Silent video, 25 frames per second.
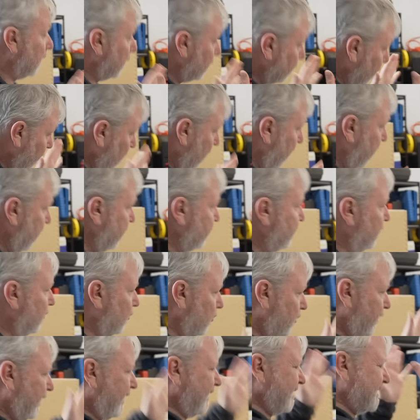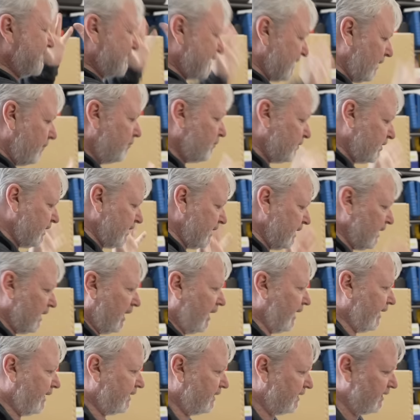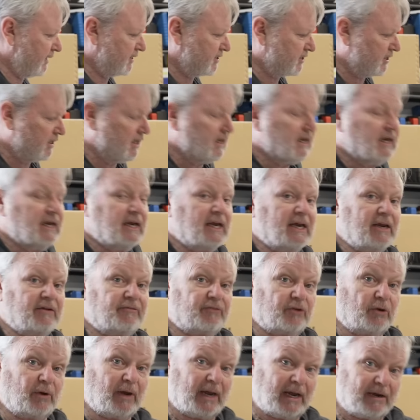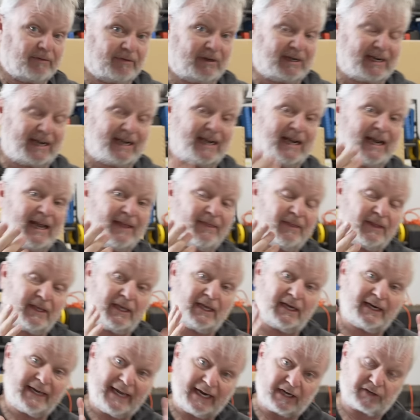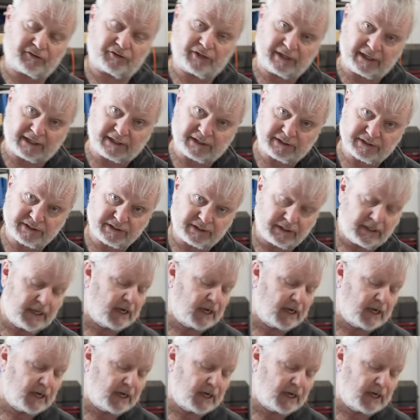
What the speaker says: arrive looking something like this. If you have it, the electrics